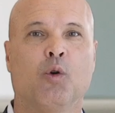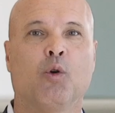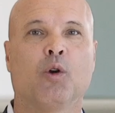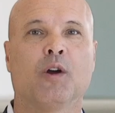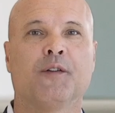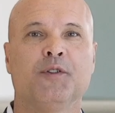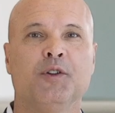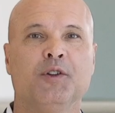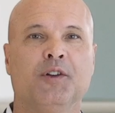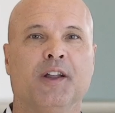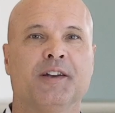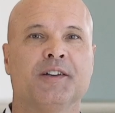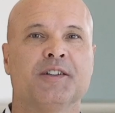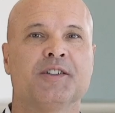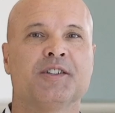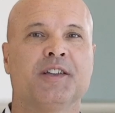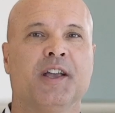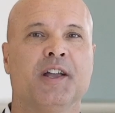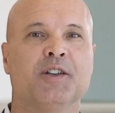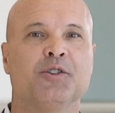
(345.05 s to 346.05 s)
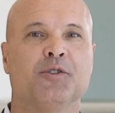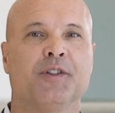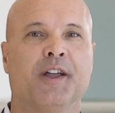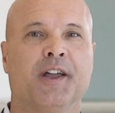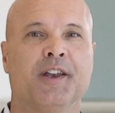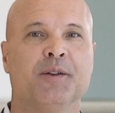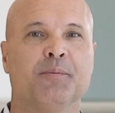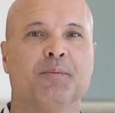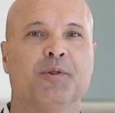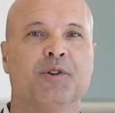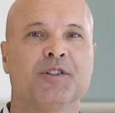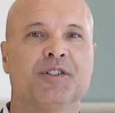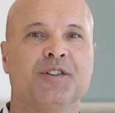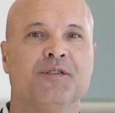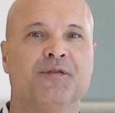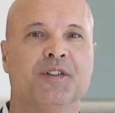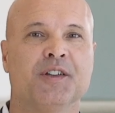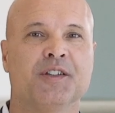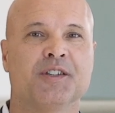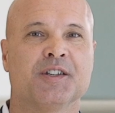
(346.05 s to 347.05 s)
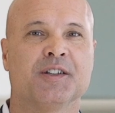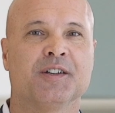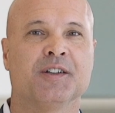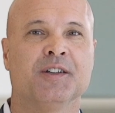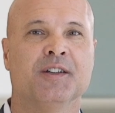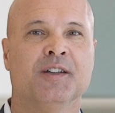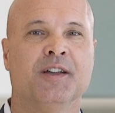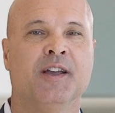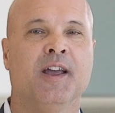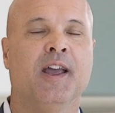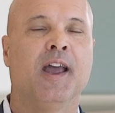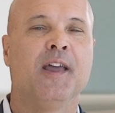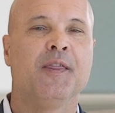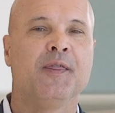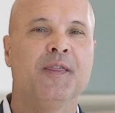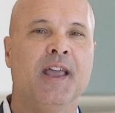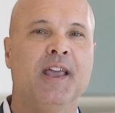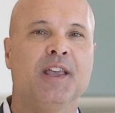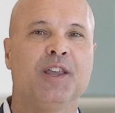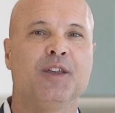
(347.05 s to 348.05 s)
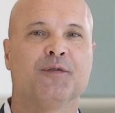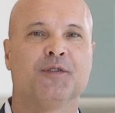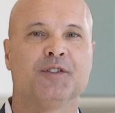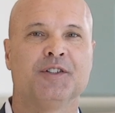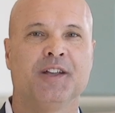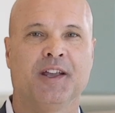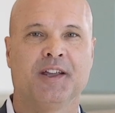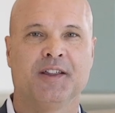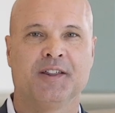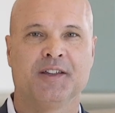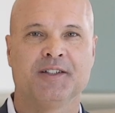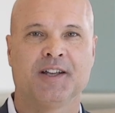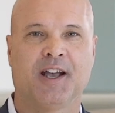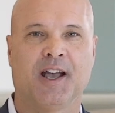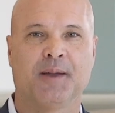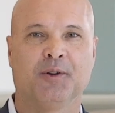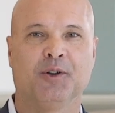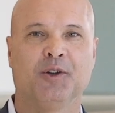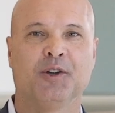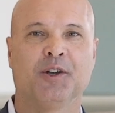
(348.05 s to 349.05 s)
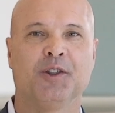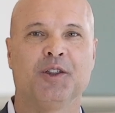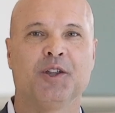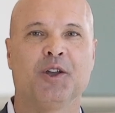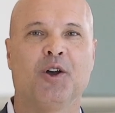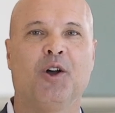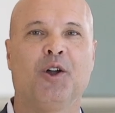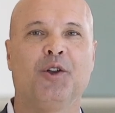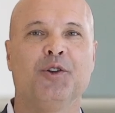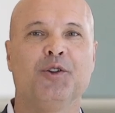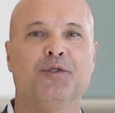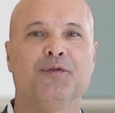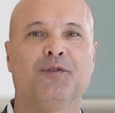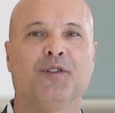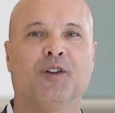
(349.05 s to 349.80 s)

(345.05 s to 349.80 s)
or if you'd like to schedule that in-person visit. And thank you for taking the time to look at the all-new